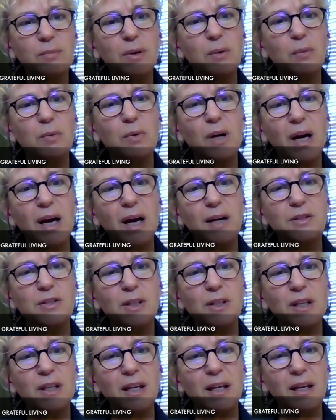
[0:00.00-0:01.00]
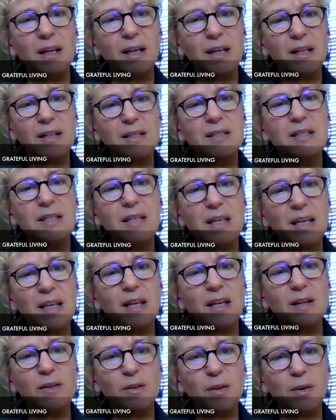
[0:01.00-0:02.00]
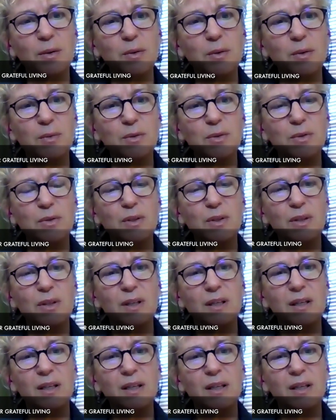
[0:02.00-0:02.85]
but we're actually seeing those